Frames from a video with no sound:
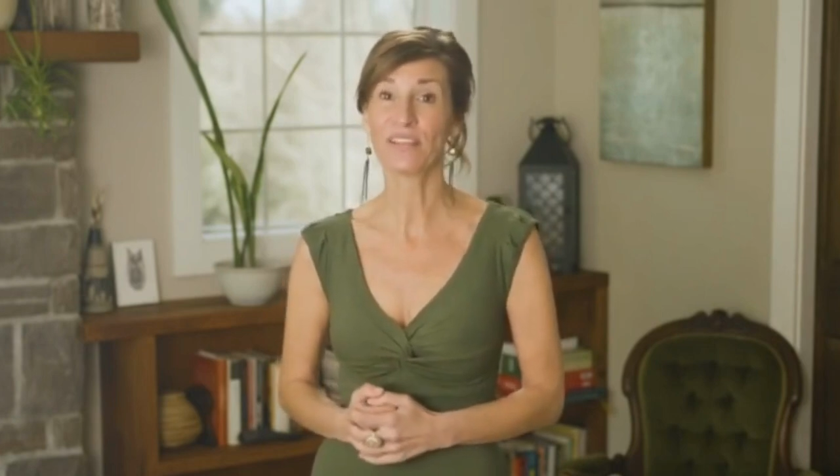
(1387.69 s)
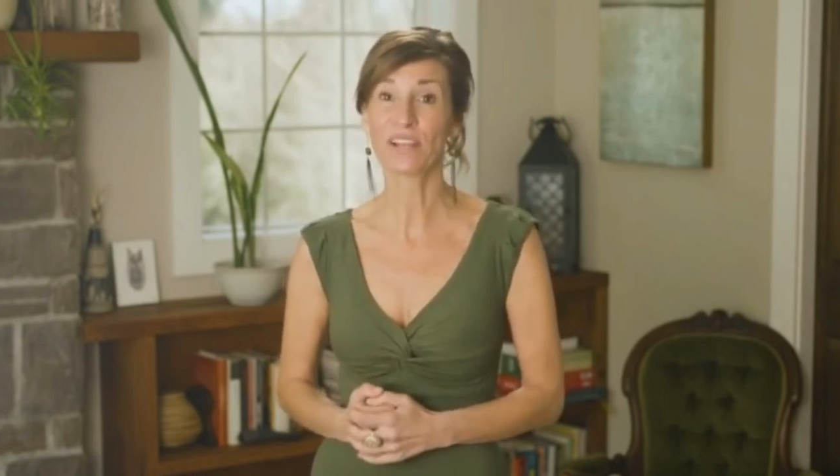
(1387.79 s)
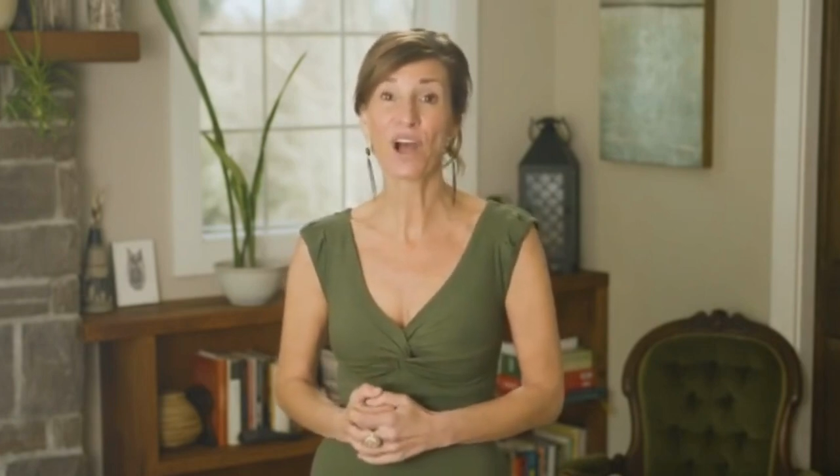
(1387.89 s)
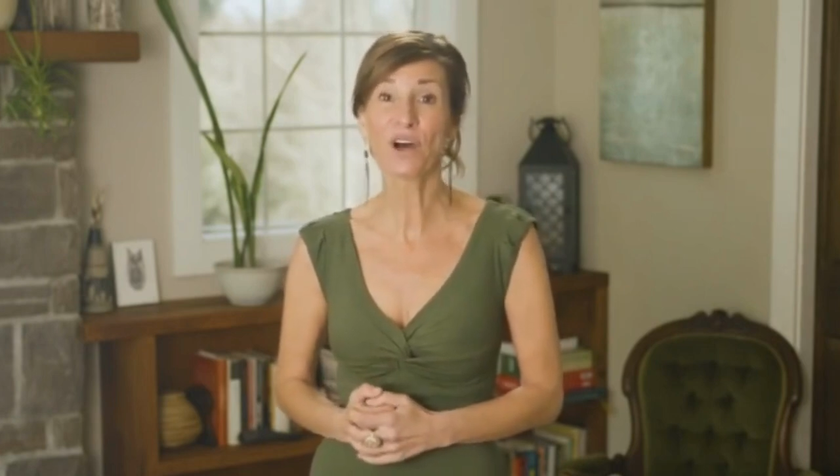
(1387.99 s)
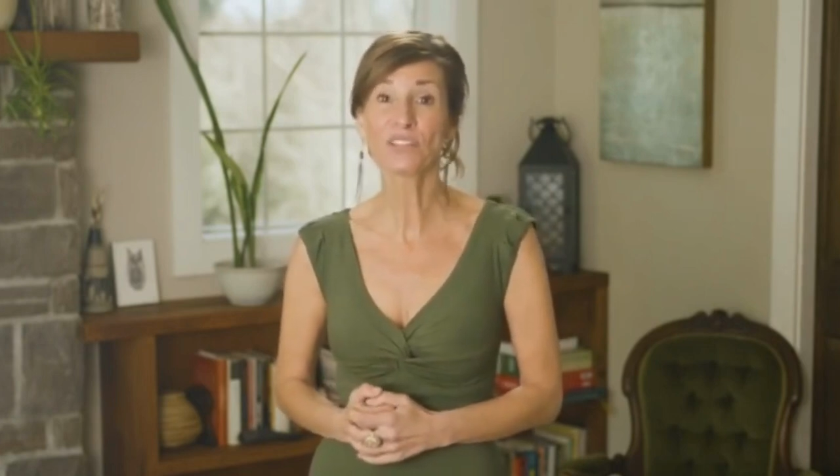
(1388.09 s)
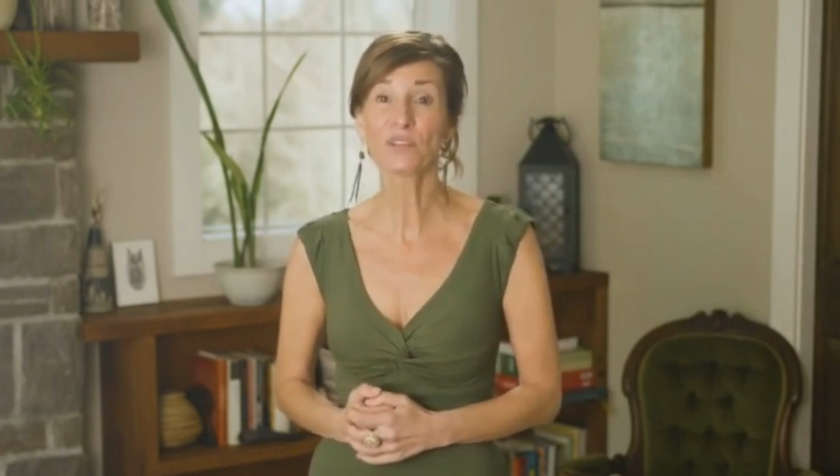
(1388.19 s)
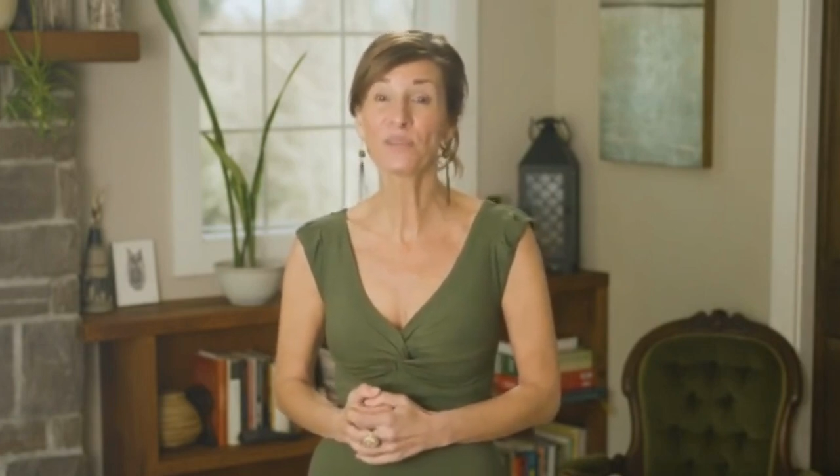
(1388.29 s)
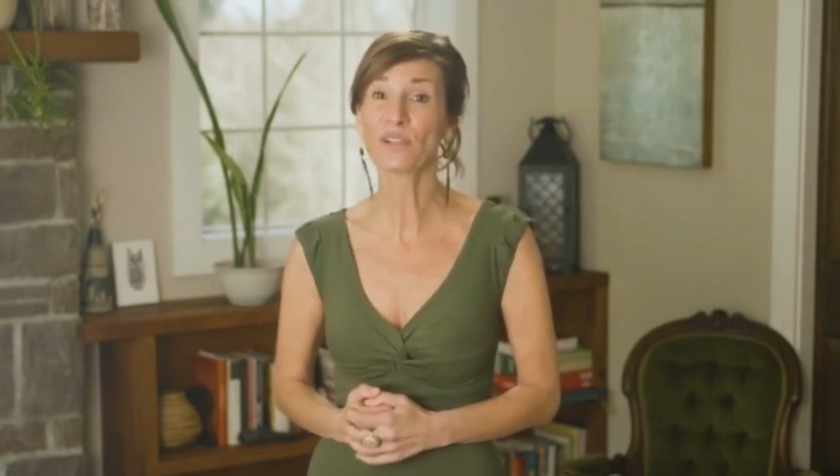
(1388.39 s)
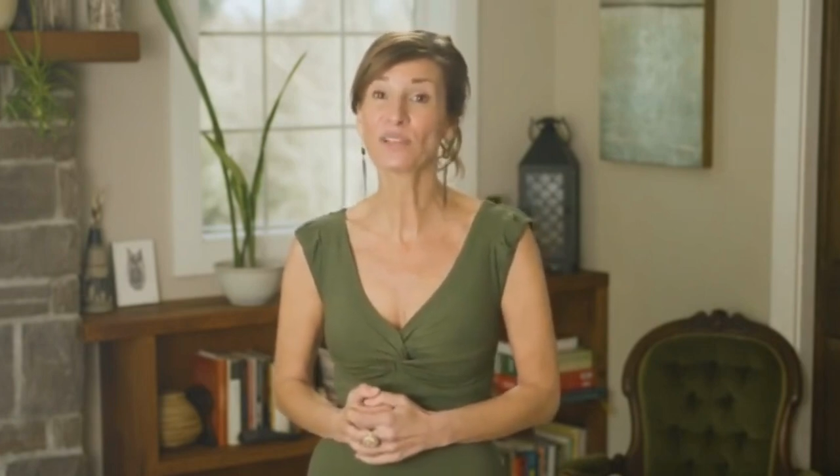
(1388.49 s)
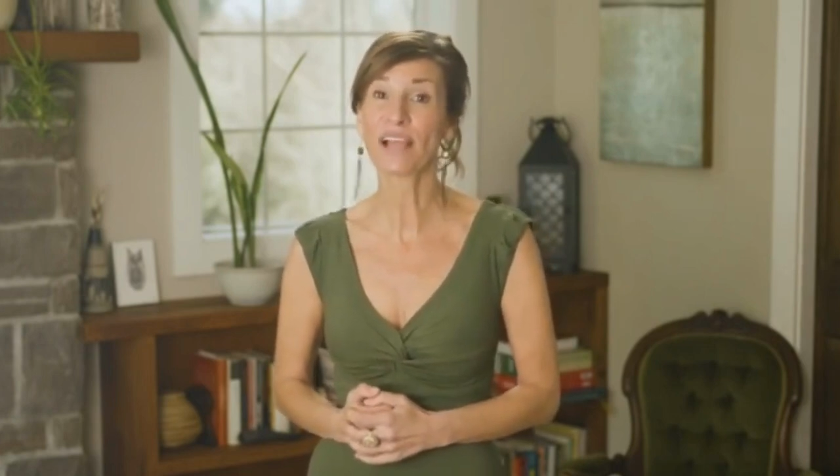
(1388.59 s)
that can also
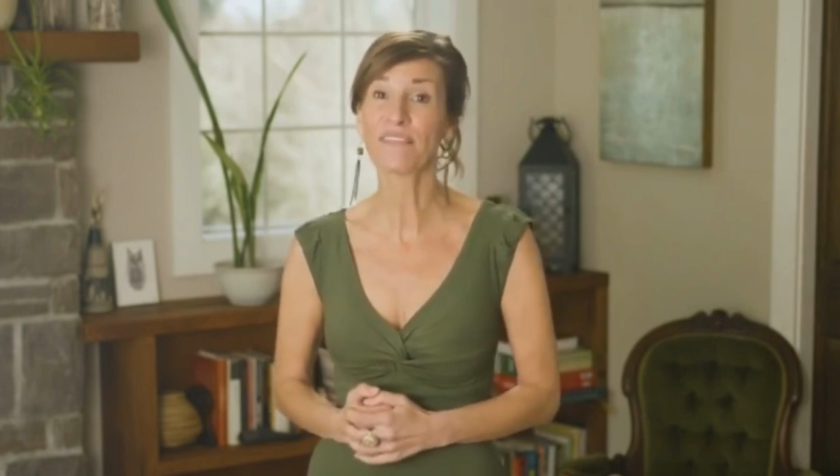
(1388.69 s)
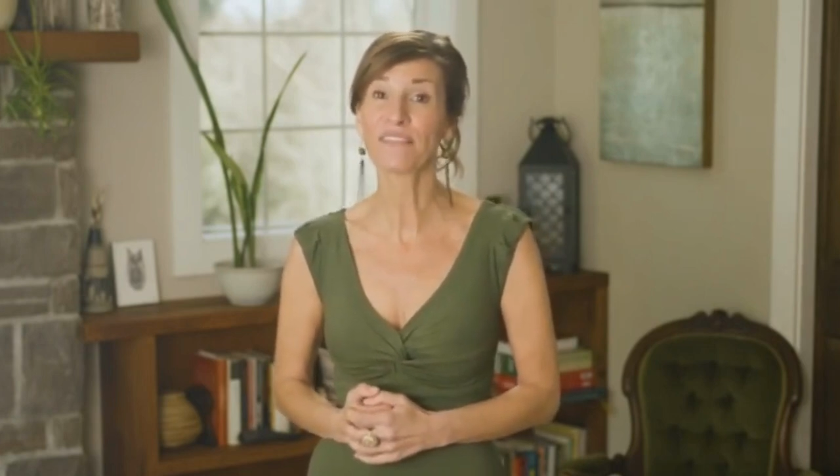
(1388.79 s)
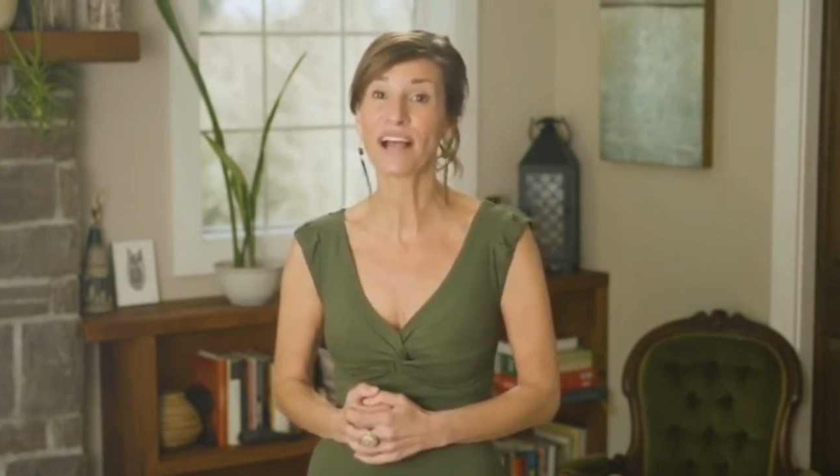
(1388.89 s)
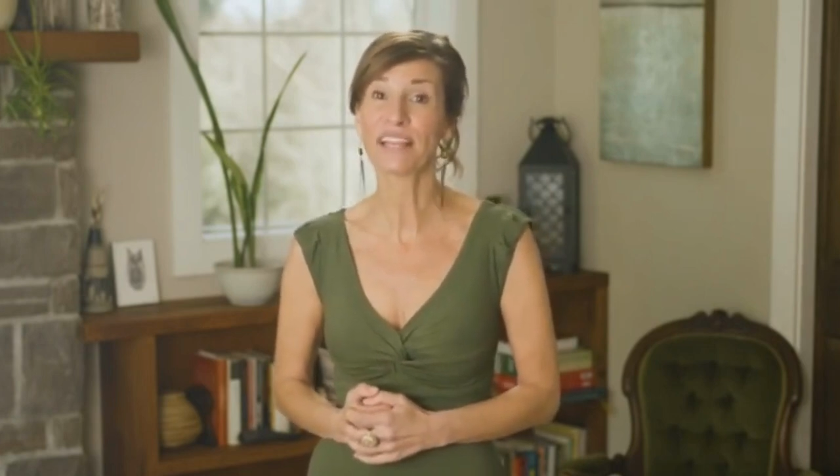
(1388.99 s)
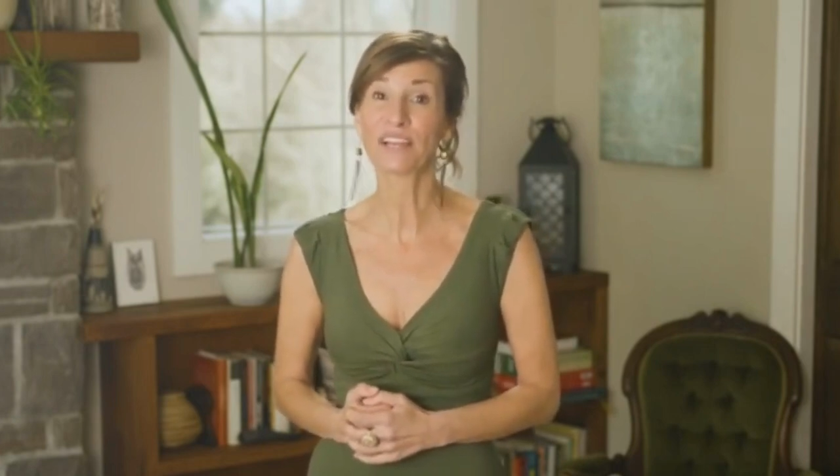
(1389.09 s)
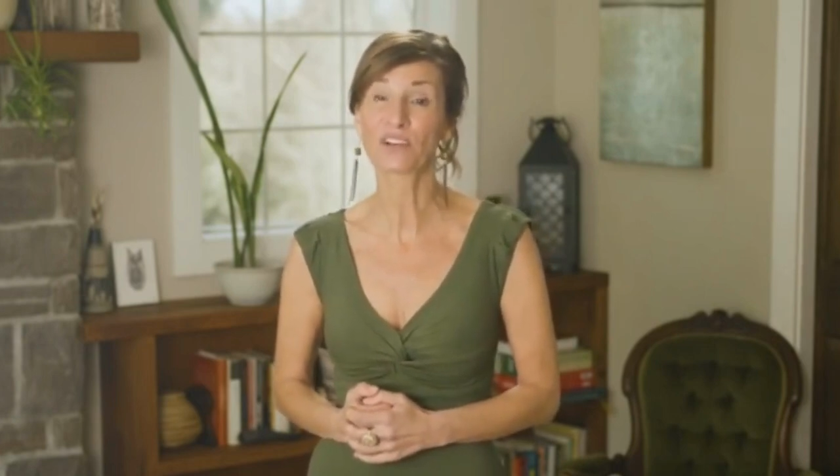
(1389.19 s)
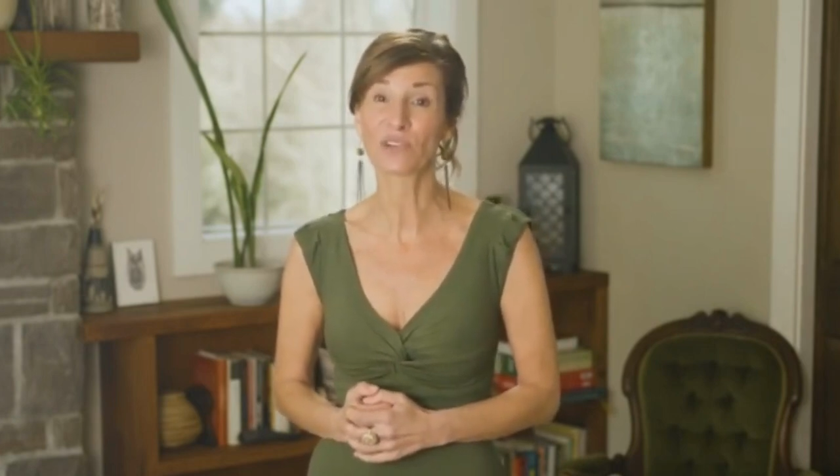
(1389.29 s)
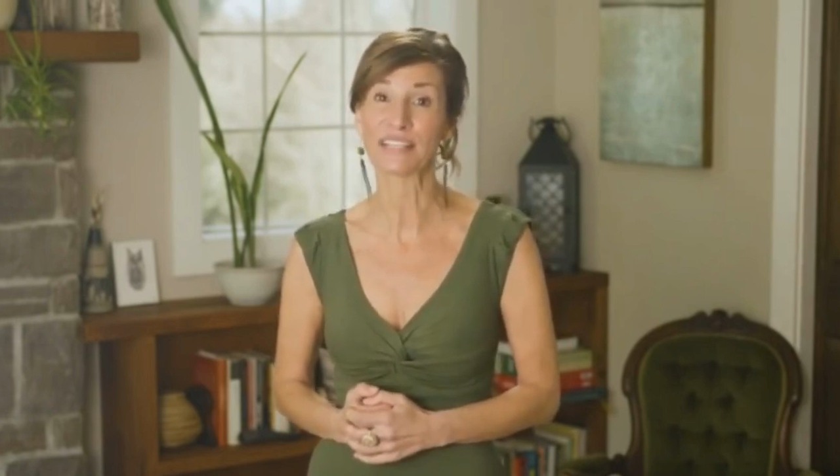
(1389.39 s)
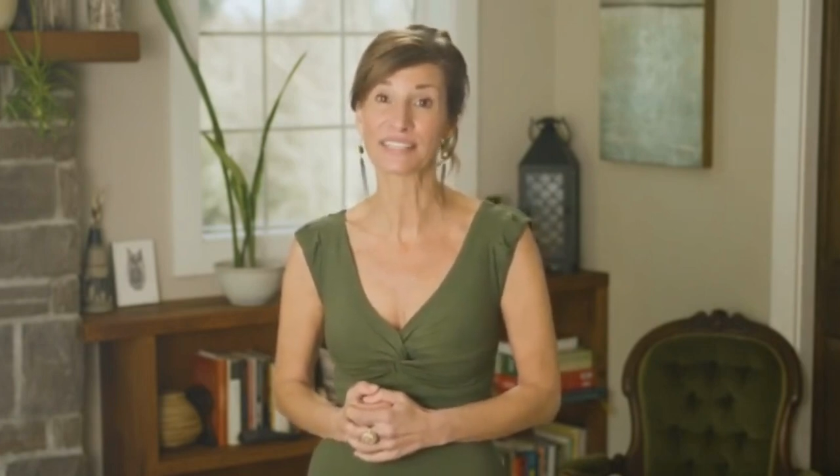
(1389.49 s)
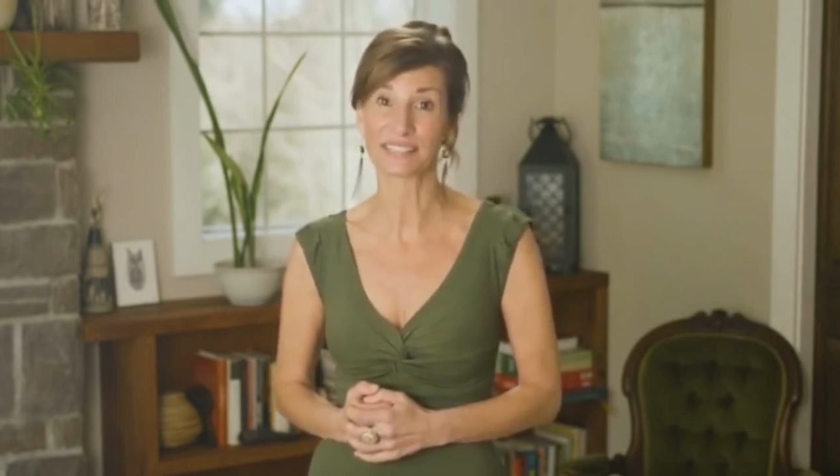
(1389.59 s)
be your lifeline in a
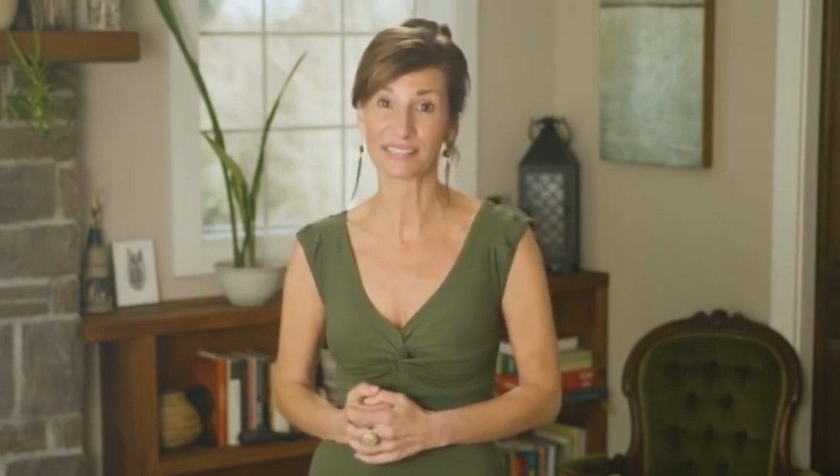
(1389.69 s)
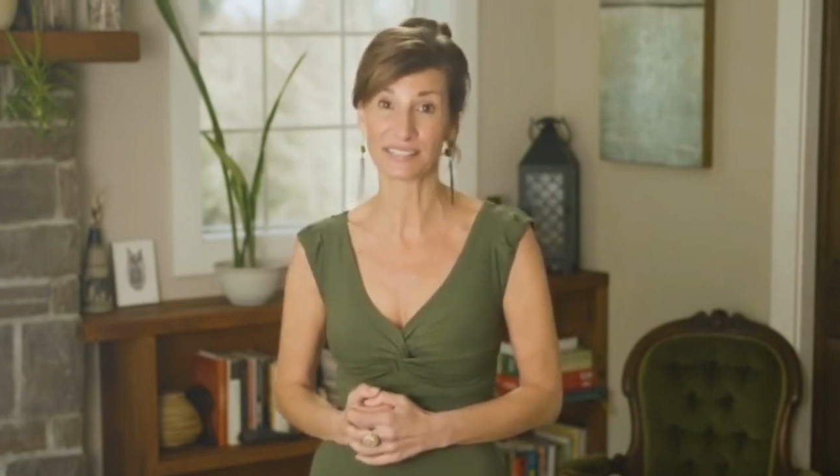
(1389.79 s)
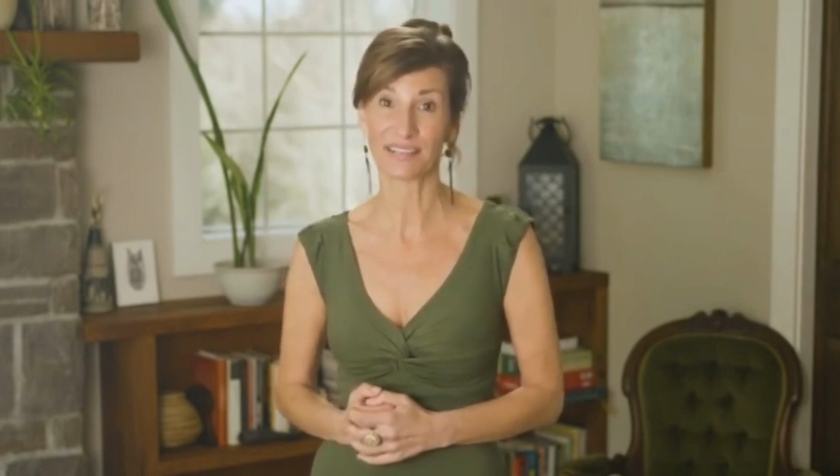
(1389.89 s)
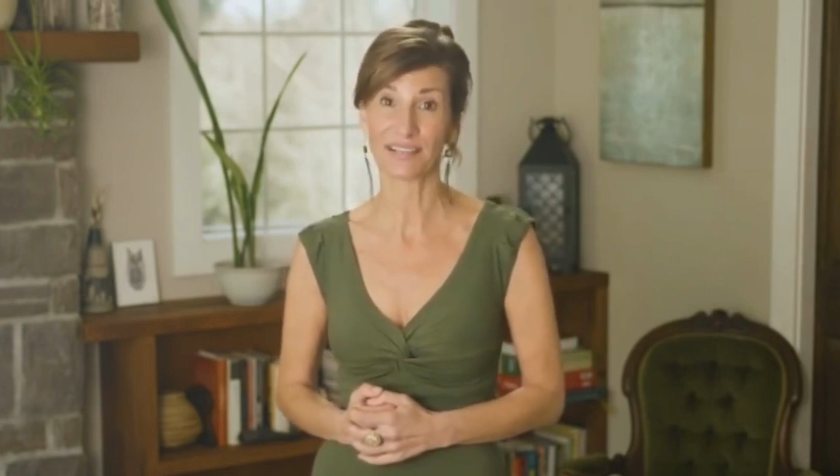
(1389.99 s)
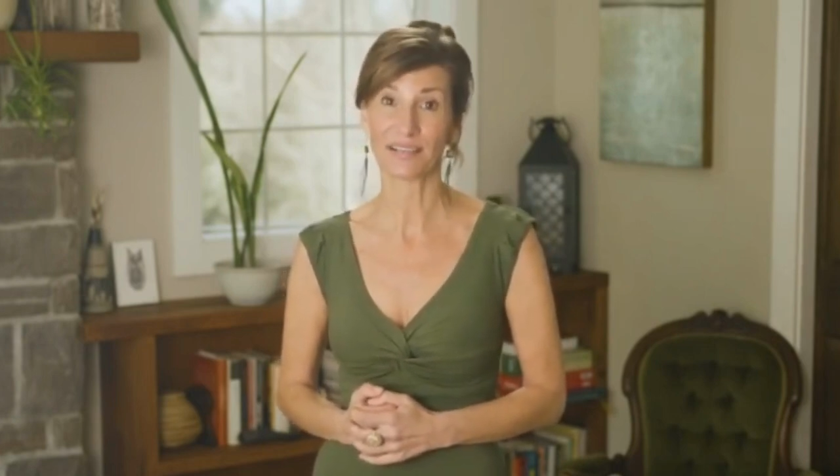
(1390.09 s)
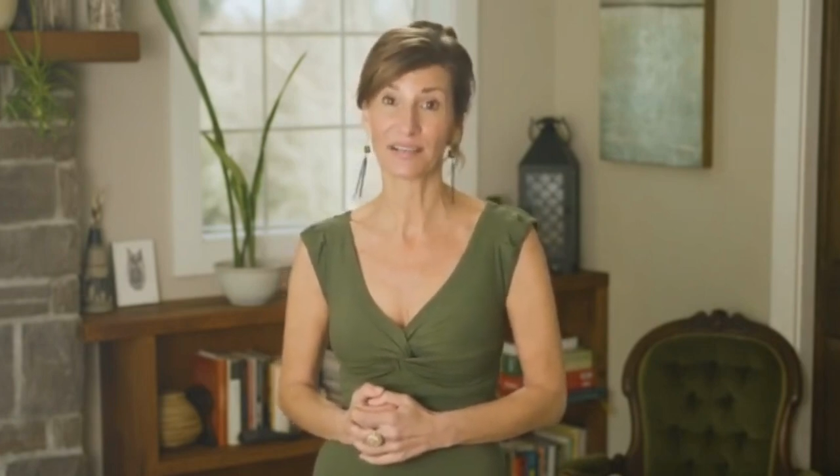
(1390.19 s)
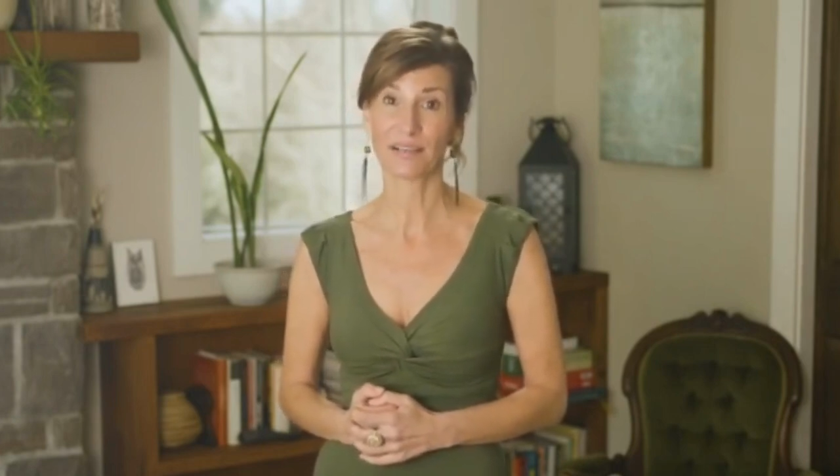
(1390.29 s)
crisis.